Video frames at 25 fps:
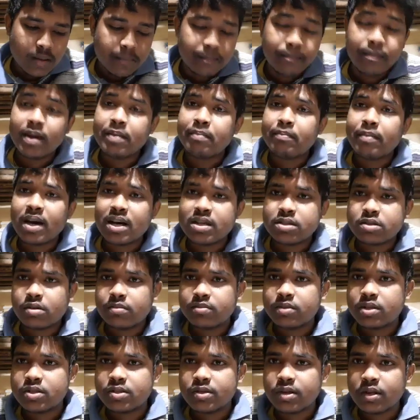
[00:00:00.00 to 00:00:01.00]
by mass
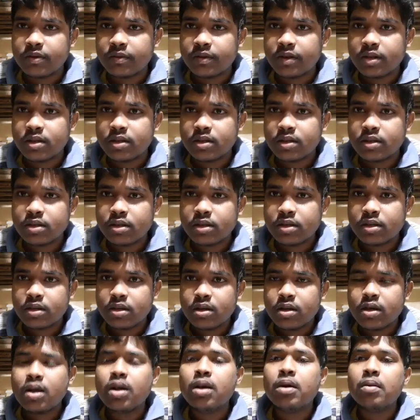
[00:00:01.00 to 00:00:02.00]
of the solvent.
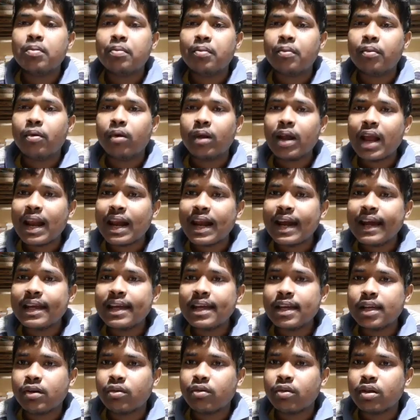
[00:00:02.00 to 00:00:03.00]
Molality
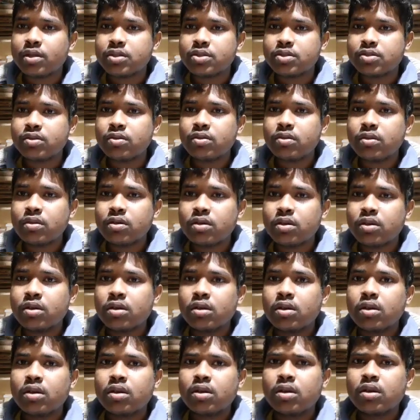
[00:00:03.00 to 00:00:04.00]
equals to,
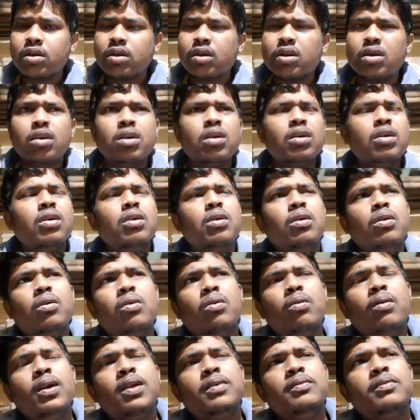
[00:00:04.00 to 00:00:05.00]

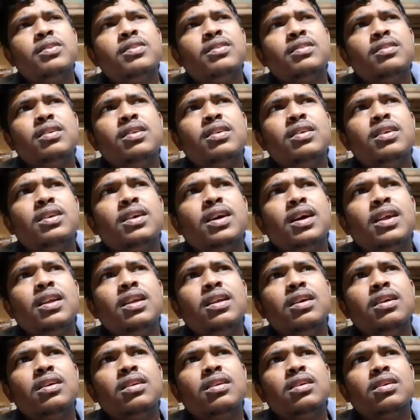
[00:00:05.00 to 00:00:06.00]
what have I said it
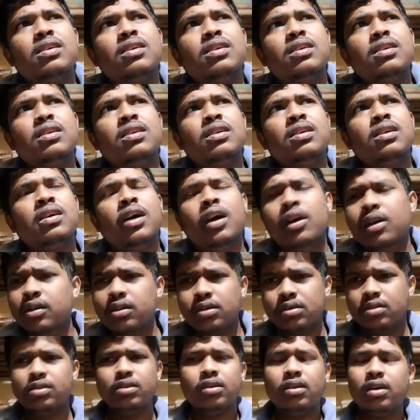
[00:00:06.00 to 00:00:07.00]
earlier?
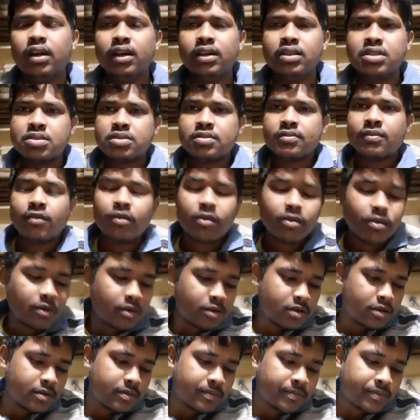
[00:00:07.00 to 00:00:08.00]
I just
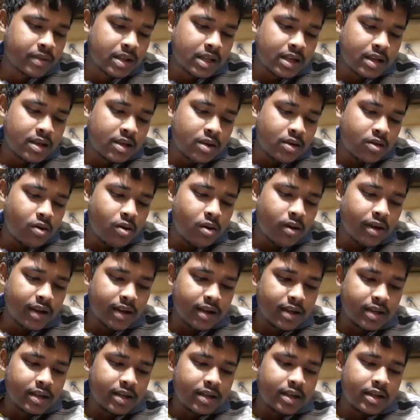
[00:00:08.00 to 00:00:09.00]
forgot.
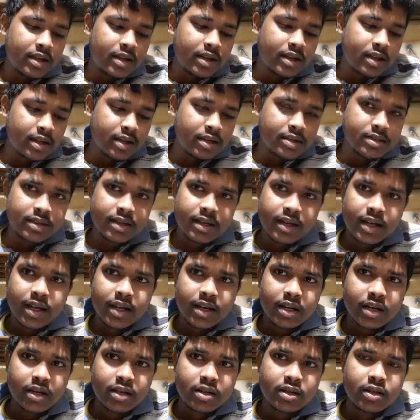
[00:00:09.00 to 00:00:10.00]
Okay, let's
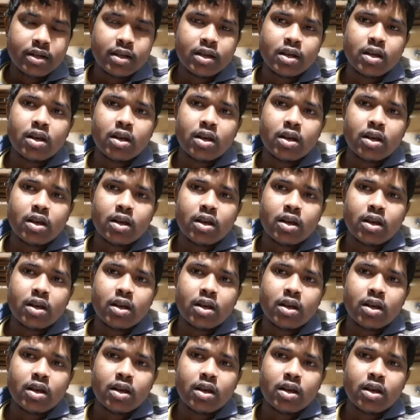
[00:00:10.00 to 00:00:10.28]
clear it.